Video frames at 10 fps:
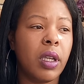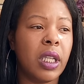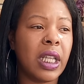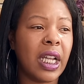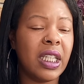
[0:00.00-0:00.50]

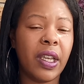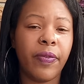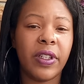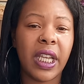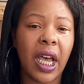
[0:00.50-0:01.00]
It's like tit
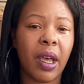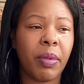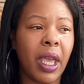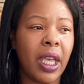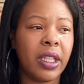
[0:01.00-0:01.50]
for tat, I'm
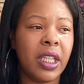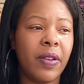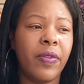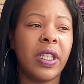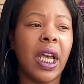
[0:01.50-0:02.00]
getting tit
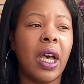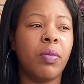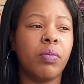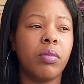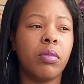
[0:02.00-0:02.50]
for tat,
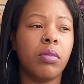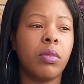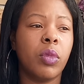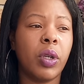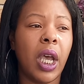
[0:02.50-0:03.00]

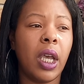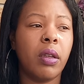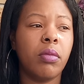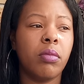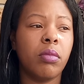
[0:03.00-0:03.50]
okay?